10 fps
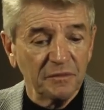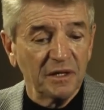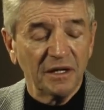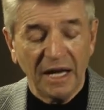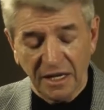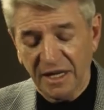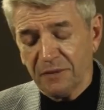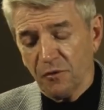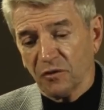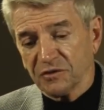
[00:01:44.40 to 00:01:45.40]
uh,
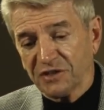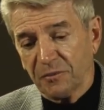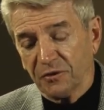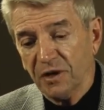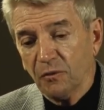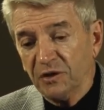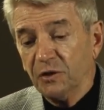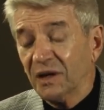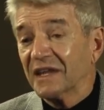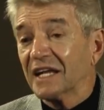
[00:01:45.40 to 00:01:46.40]
Admiral Shepard, when
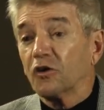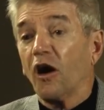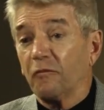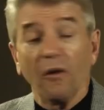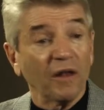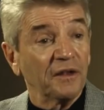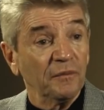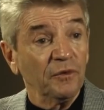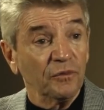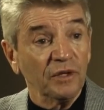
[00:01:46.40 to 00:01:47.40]
you hit that golf ball on
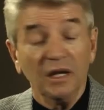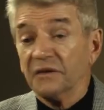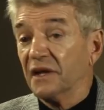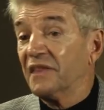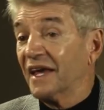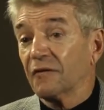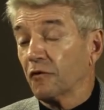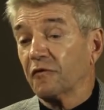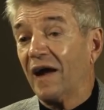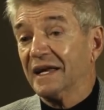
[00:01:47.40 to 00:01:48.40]
the moon, did they
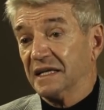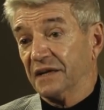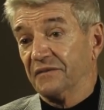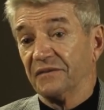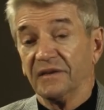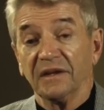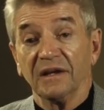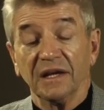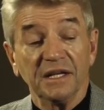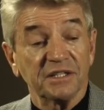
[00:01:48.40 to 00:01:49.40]
ever find it?
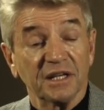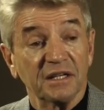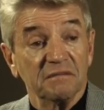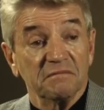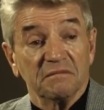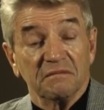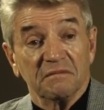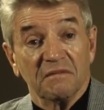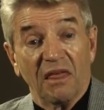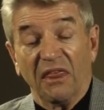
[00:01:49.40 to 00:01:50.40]
And he said,
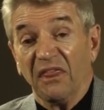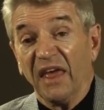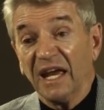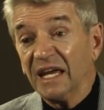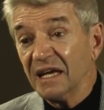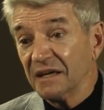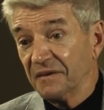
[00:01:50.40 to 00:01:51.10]
they?